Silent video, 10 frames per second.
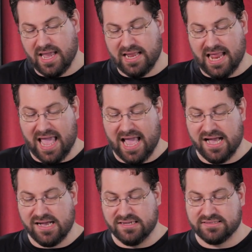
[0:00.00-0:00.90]
It
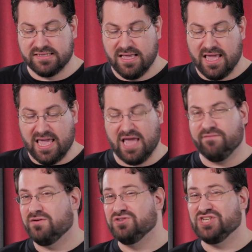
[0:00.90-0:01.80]
has a
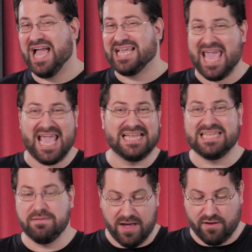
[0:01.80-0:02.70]
headphone jack
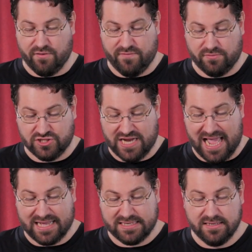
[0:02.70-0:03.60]
and a microphone
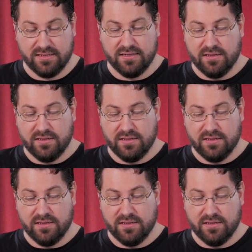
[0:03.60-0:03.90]
jack.